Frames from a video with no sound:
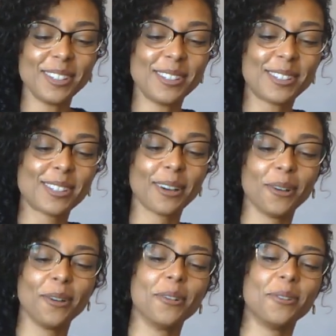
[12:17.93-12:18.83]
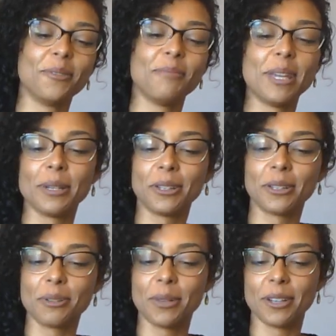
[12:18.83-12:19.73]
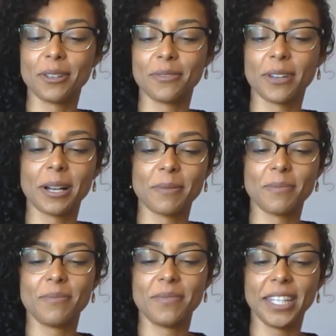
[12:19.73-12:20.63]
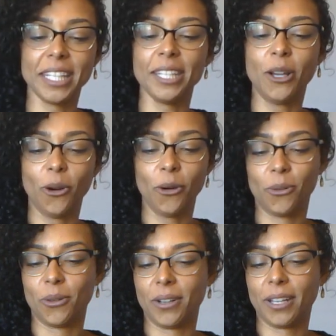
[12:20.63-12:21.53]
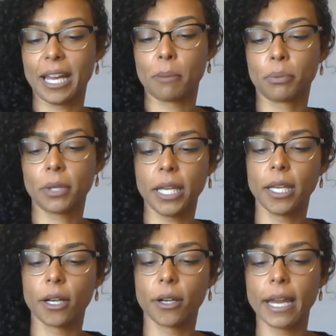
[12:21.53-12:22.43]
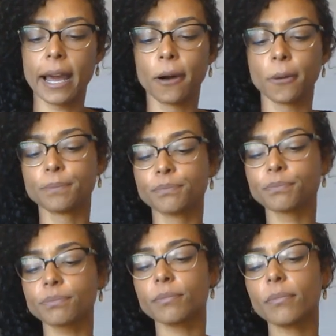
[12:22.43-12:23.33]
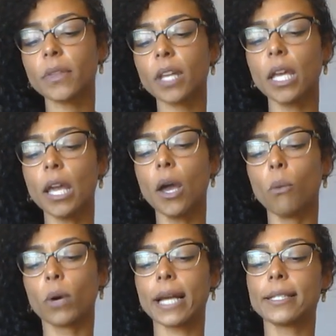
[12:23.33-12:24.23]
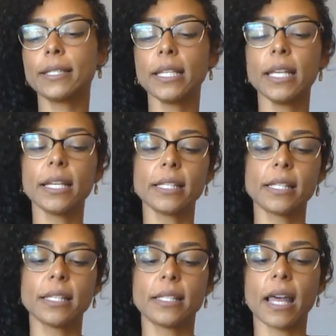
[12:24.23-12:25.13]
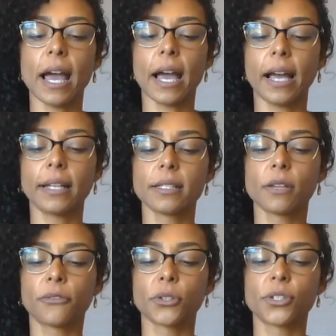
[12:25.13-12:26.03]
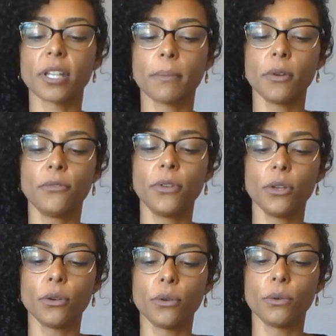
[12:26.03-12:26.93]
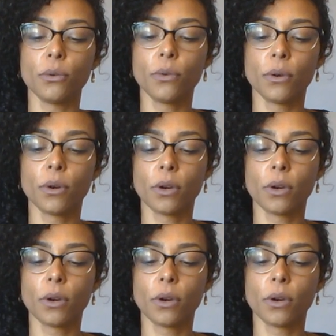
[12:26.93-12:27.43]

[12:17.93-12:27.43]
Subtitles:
So maybe a little bit of the ego at play here. Now, what I see is that for some of you,